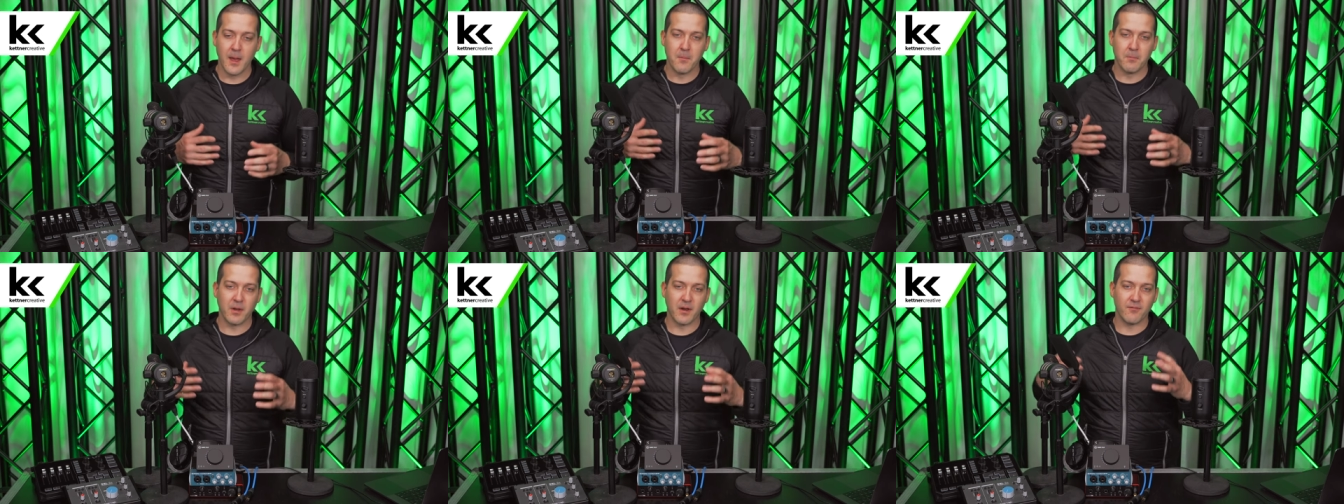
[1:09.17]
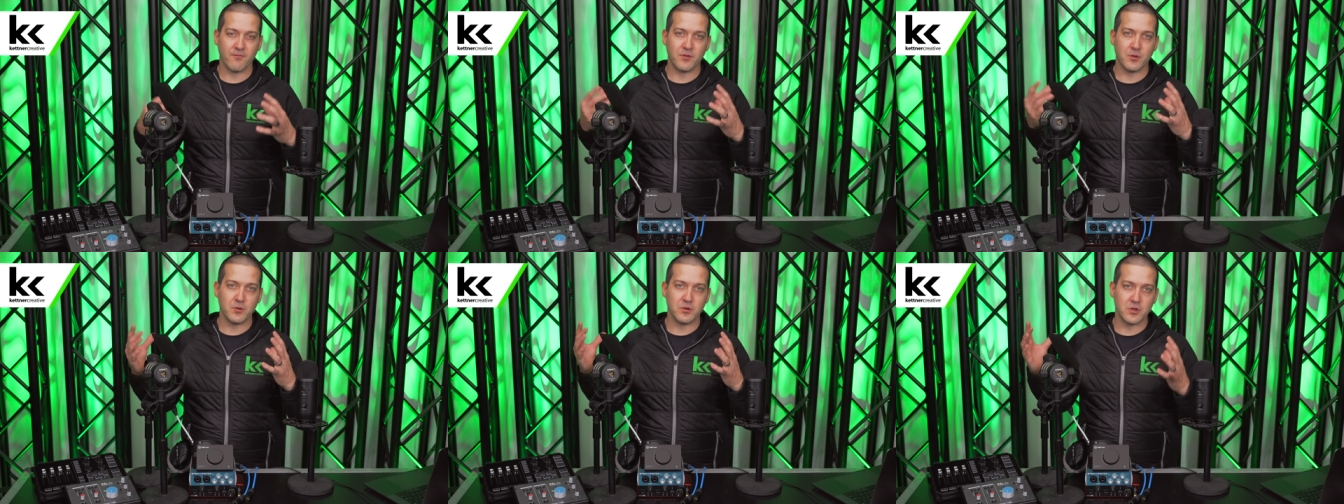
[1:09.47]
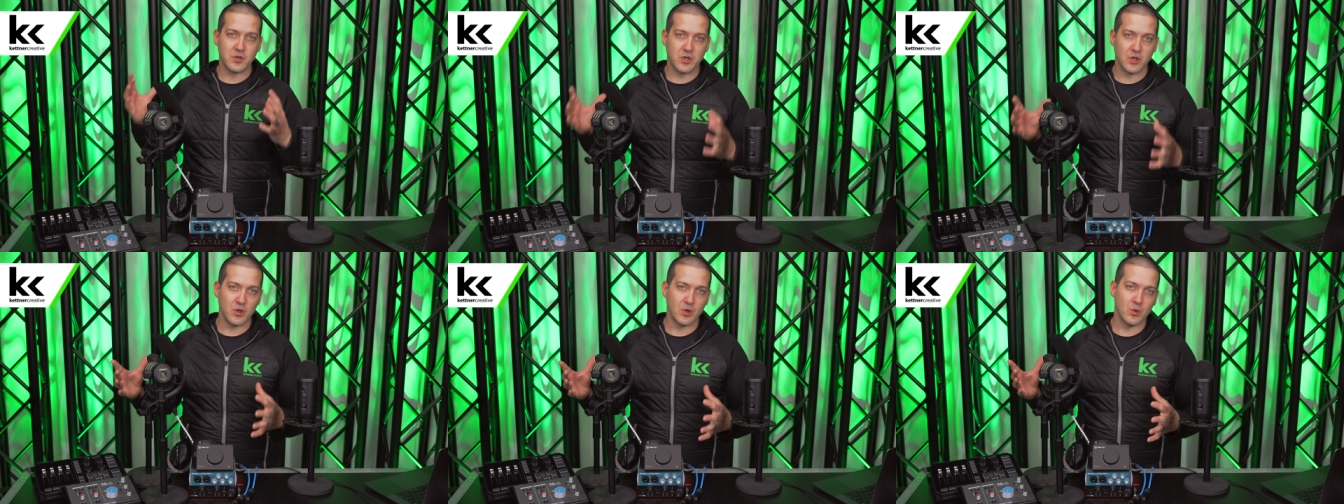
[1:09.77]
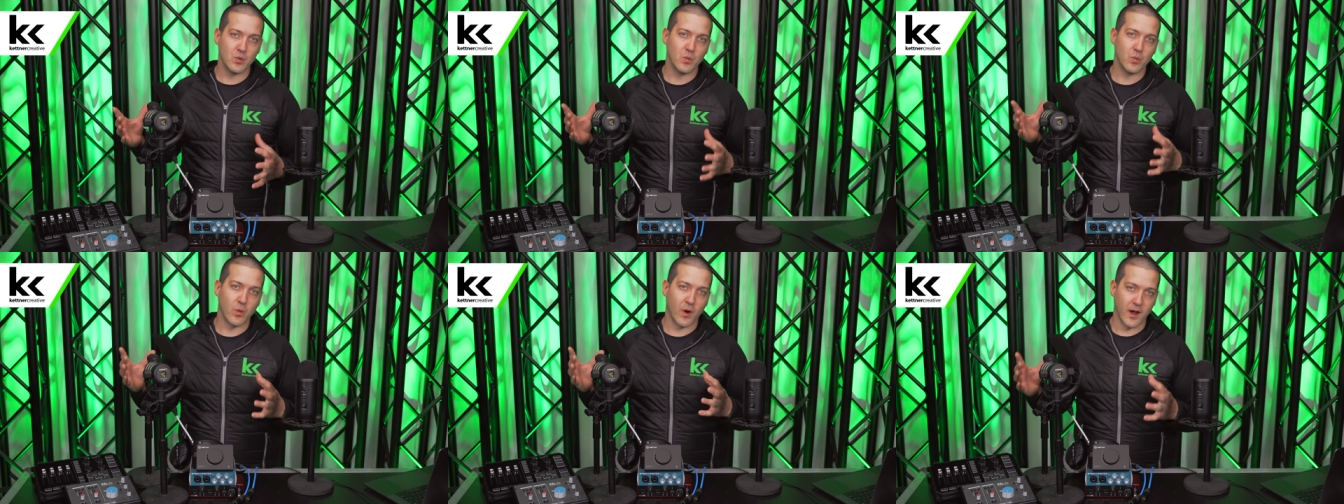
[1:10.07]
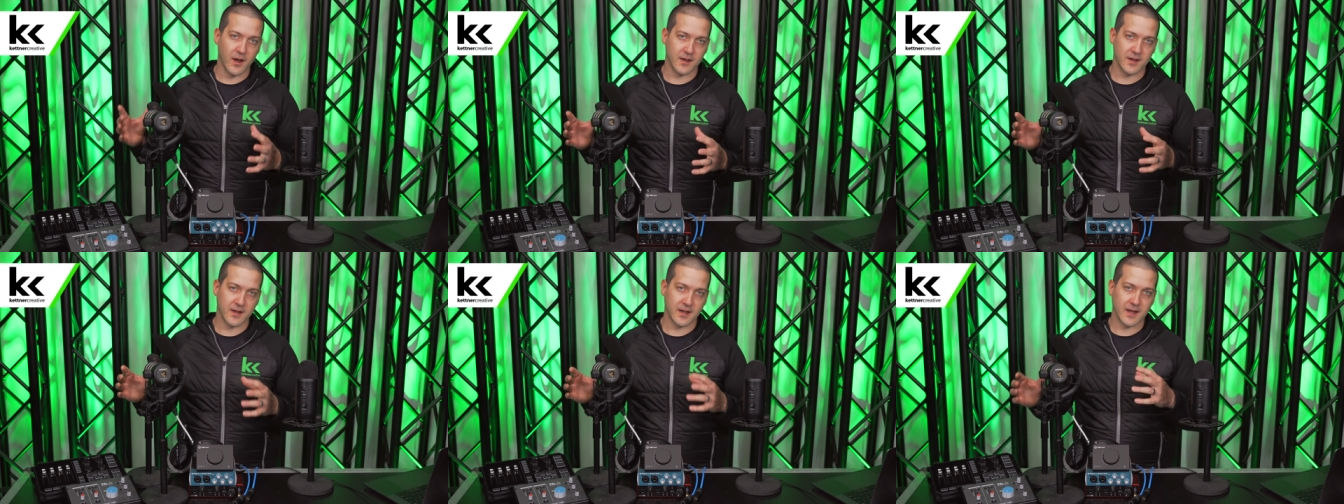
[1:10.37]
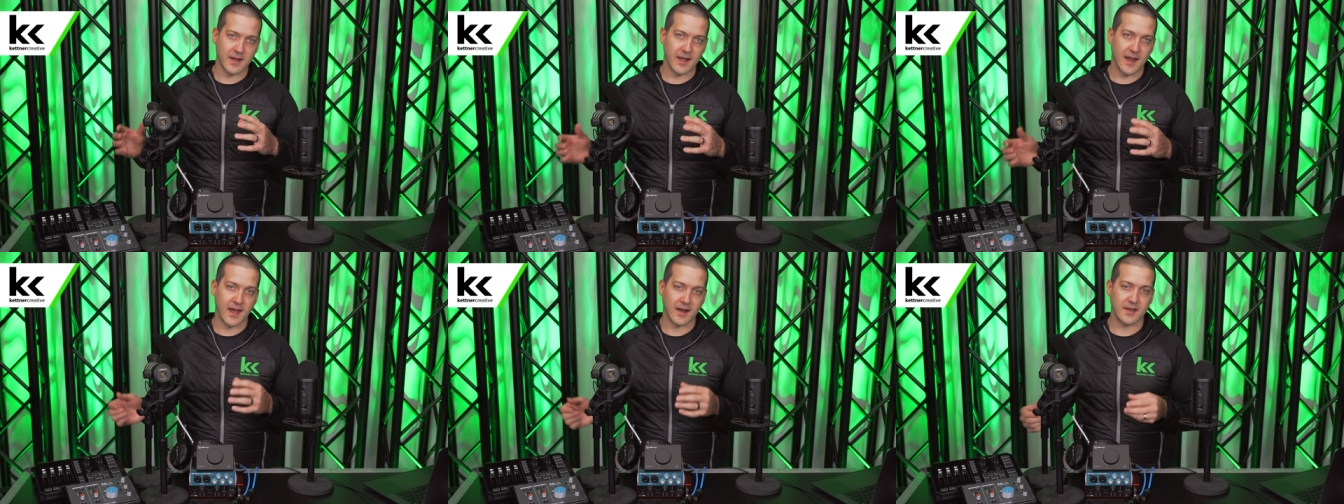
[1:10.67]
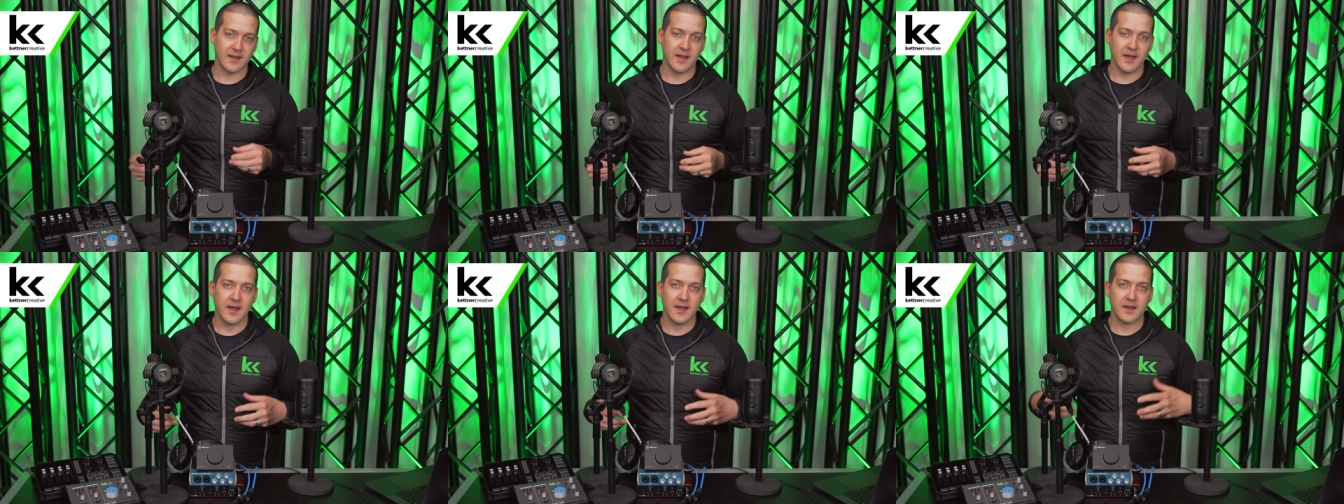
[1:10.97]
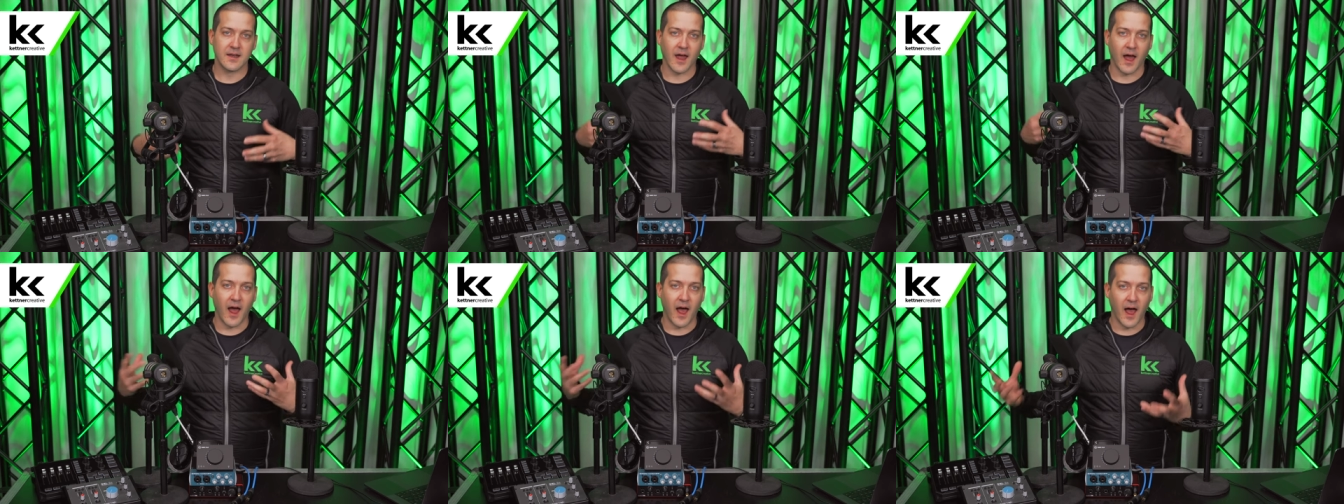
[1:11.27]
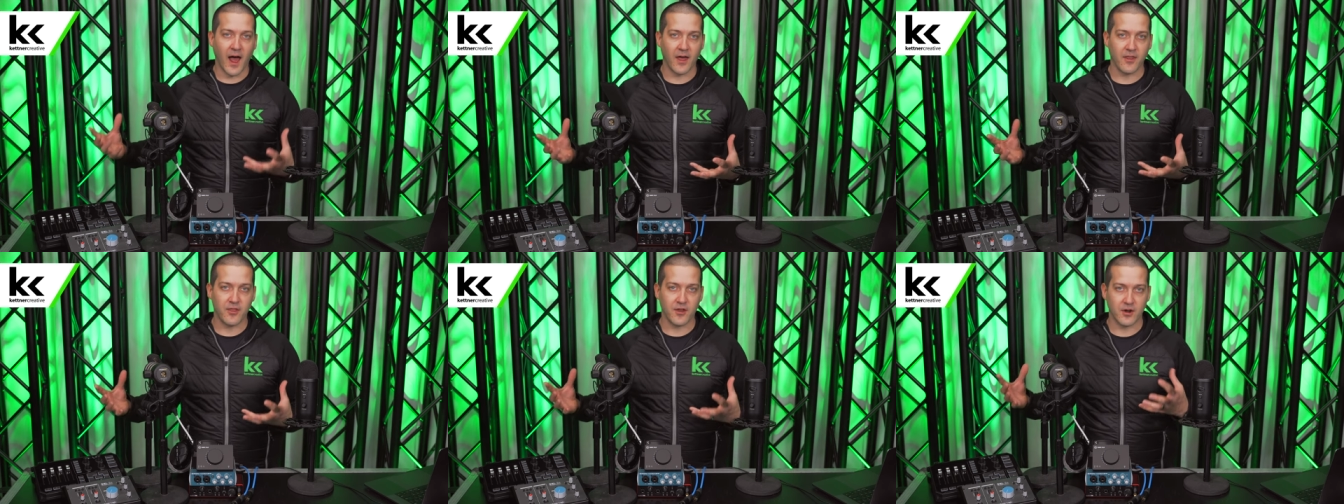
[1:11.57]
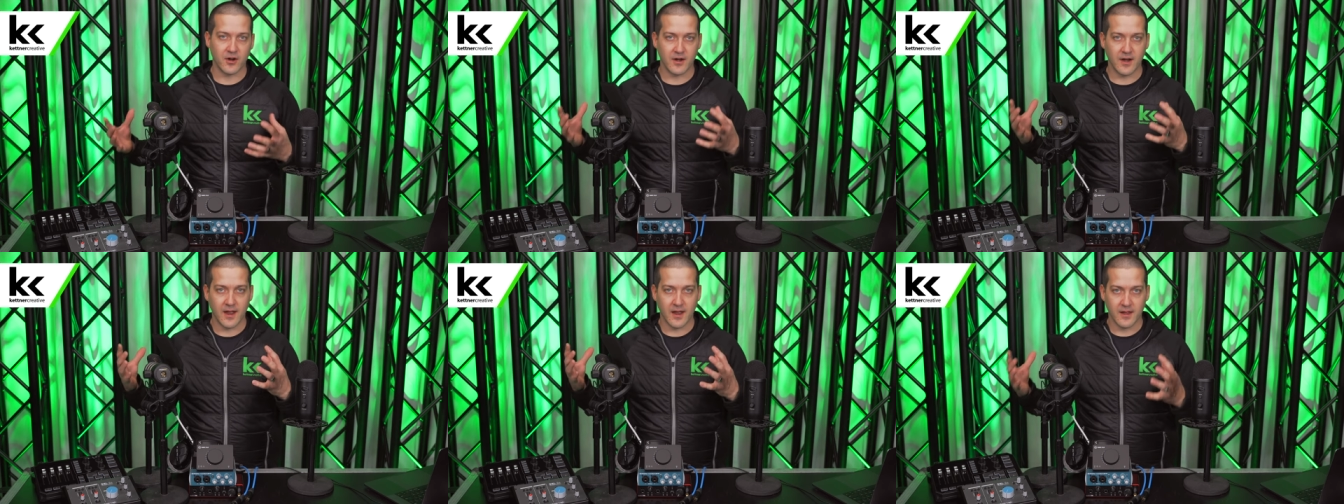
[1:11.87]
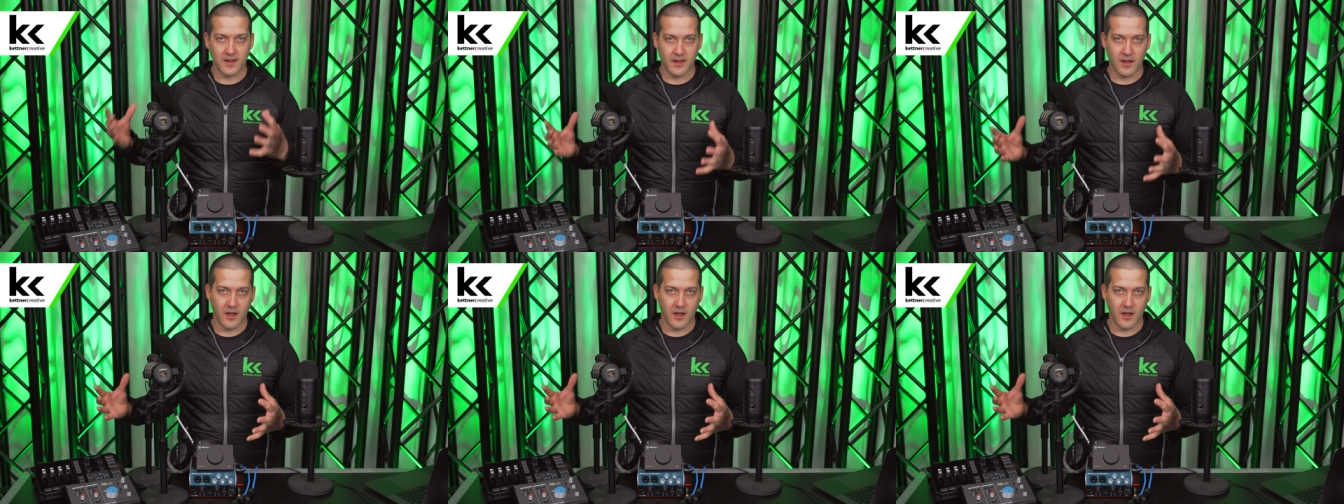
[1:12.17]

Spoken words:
but if you do want to connect to other